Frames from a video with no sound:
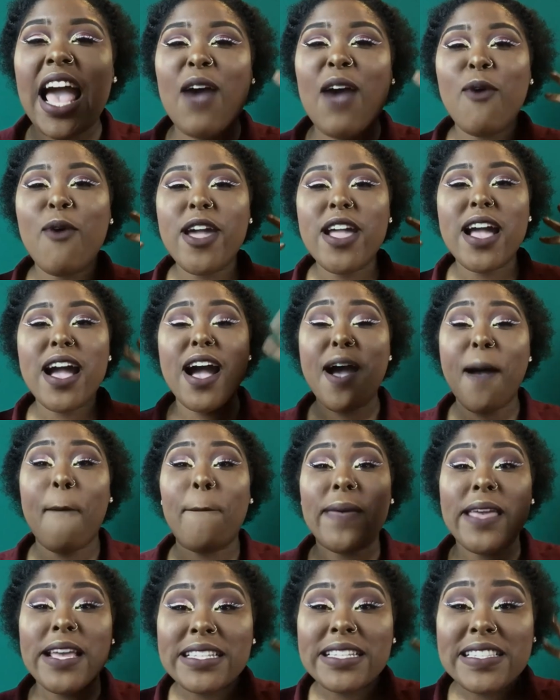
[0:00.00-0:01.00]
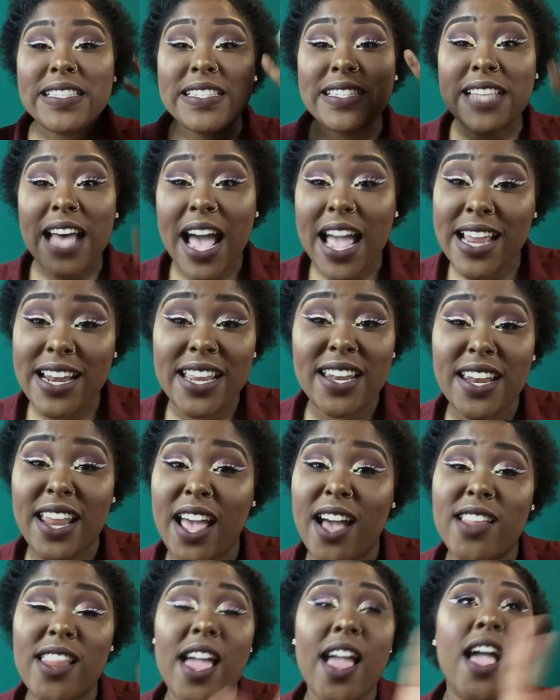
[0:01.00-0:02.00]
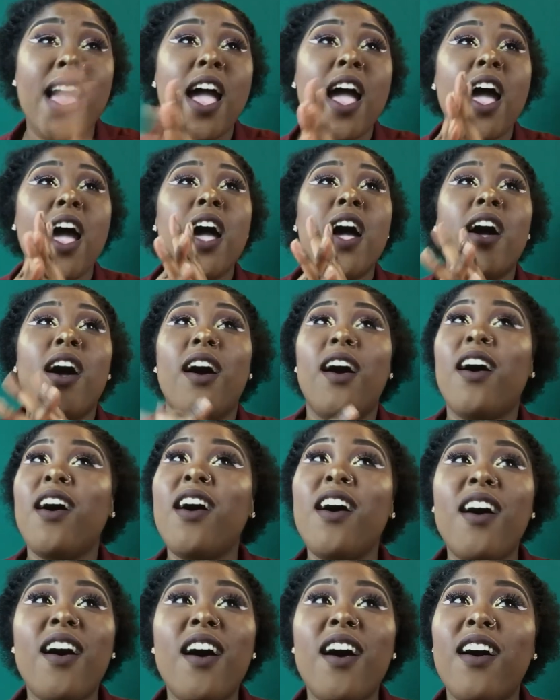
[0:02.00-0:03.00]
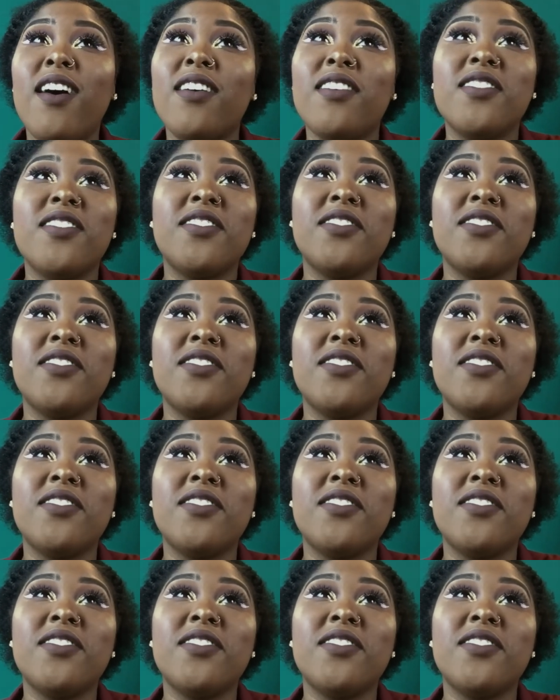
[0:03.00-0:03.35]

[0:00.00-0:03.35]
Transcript: I wake up excited now, like, oh,